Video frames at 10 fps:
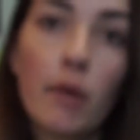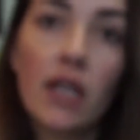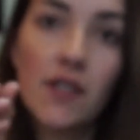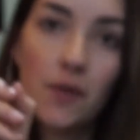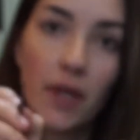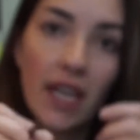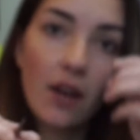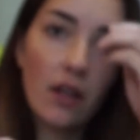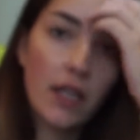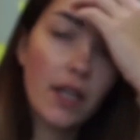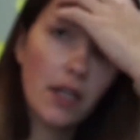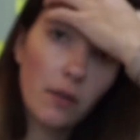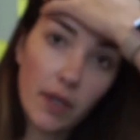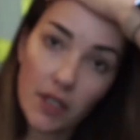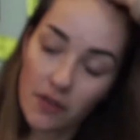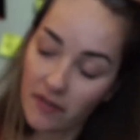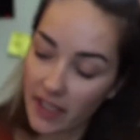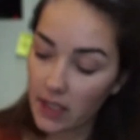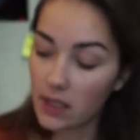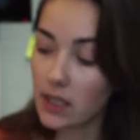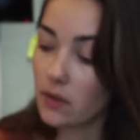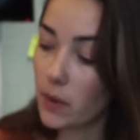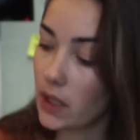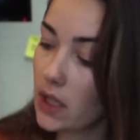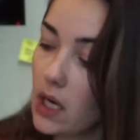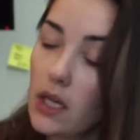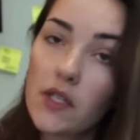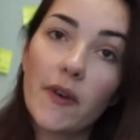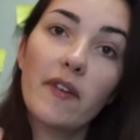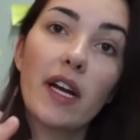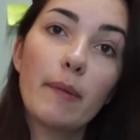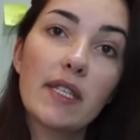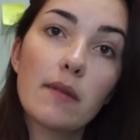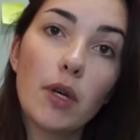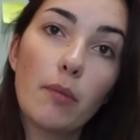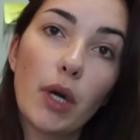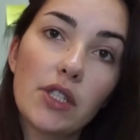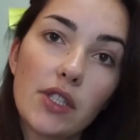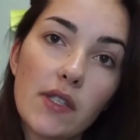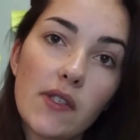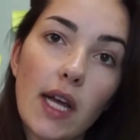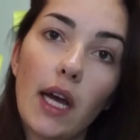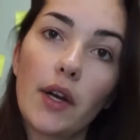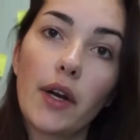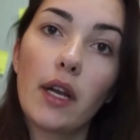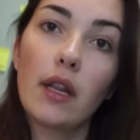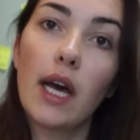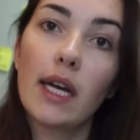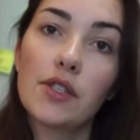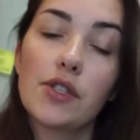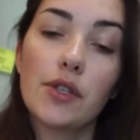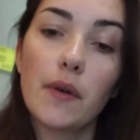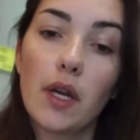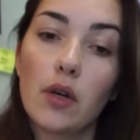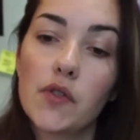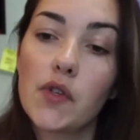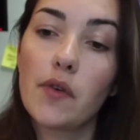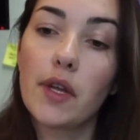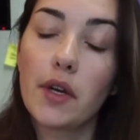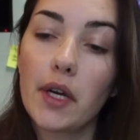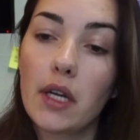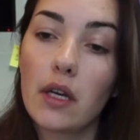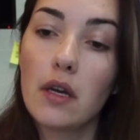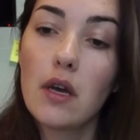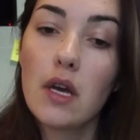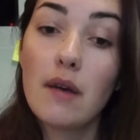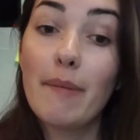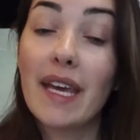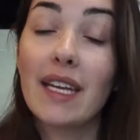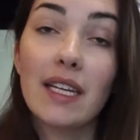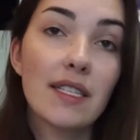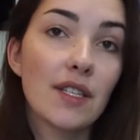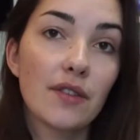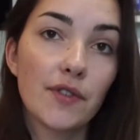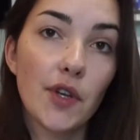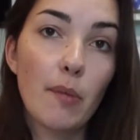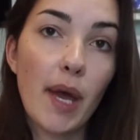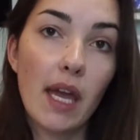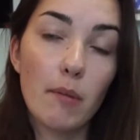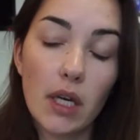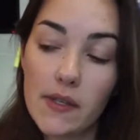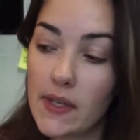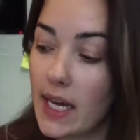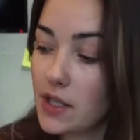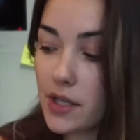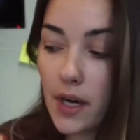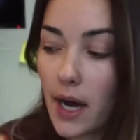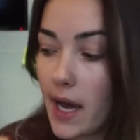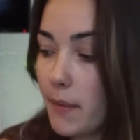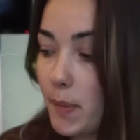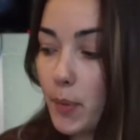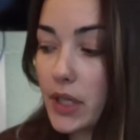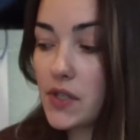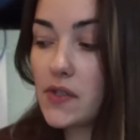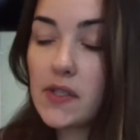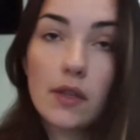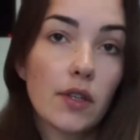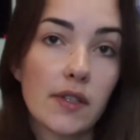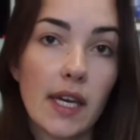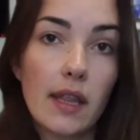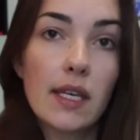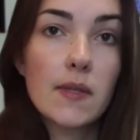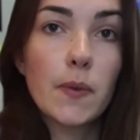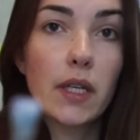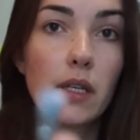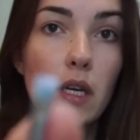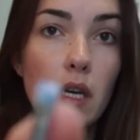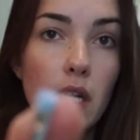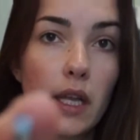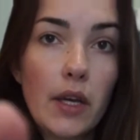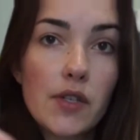because you want to get on there and you want to do fine detail work. So I'd recommend some good brushes that are going to last you, and also that are going to make it easier for you to paint, because last year I had brushes that looked like this one, like